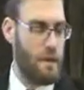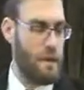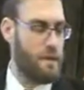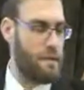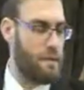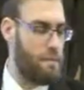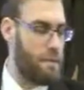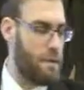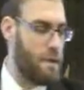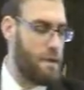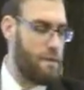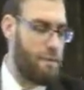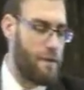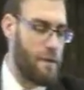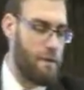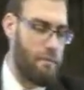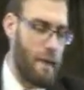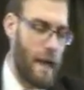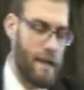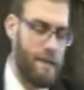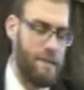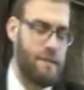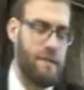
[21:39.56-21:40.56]
There's a beautiful
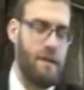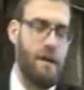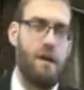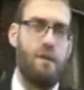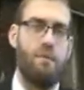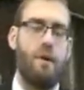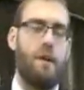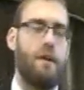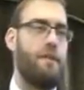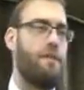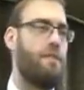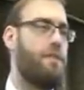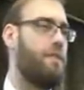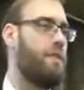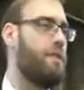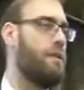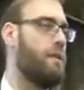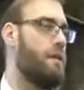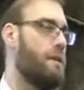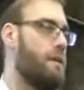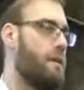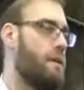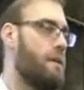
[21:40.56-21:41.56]
Maisa with
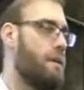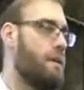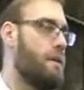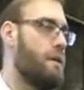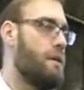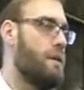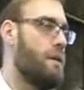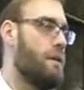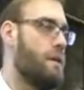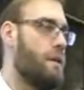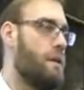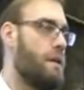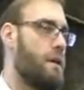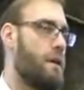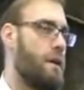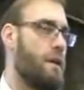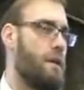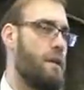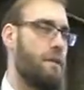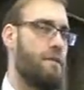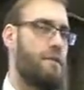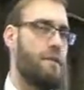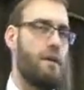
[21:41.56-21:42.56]

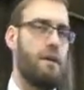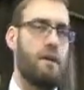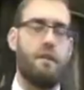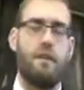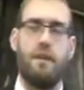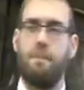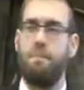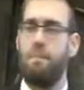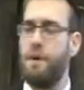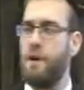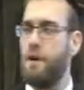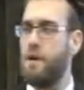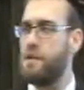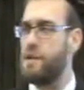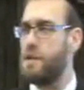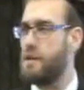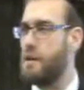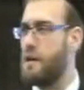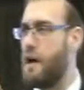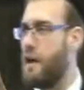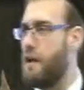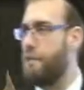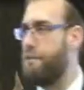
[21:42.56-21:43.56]
during the
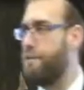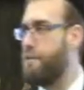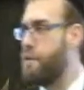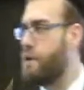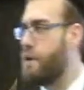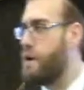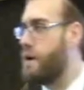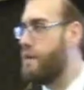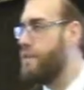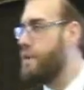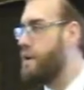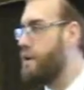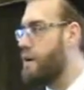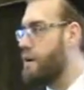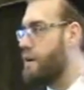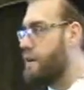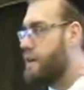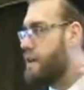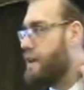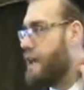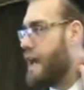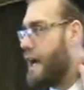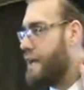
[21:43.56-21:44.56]
Persian Gulf War in the
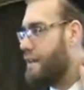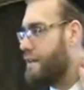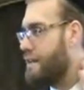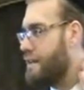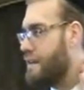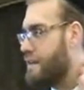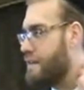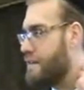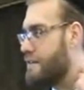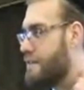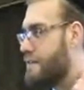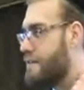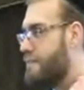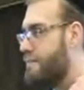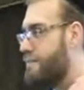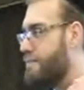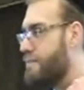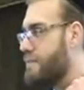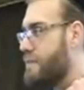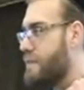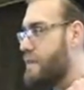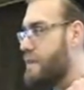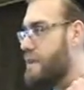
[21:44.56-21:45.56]
early
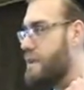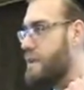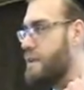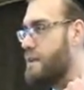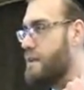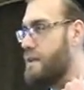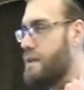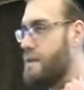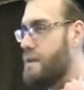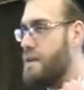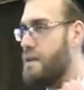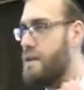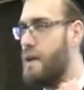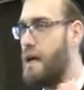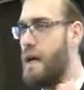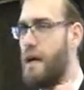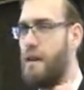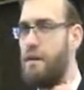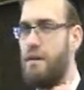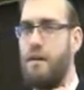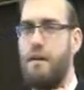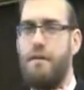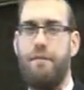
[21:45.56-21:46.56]
90s.
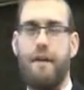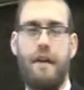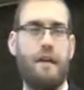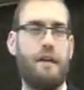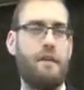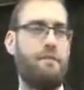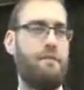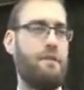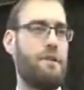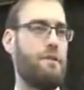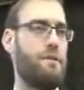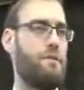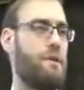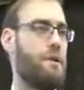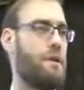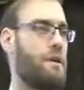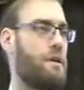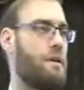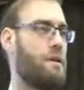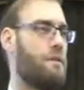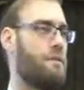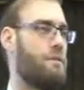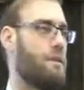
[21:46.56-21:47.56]
I don't know if any of you
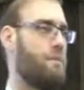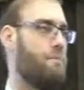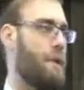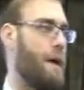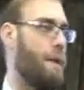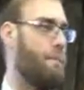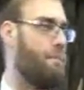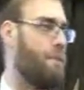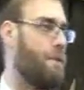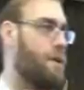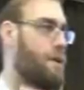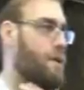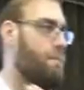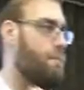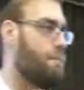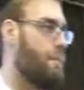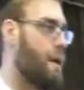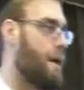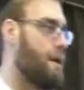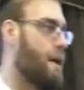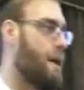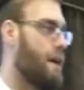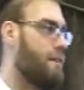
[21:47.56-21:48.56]
remember, you
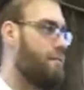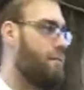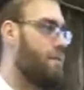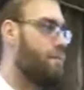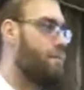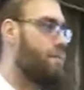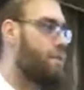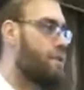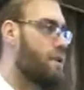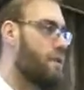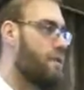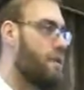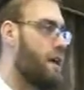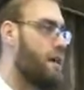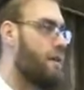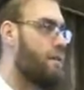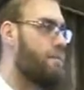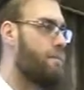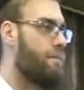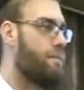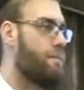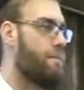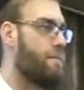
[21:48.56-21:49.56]
might not have been born
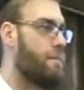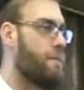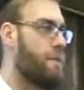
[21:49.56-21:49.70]
then,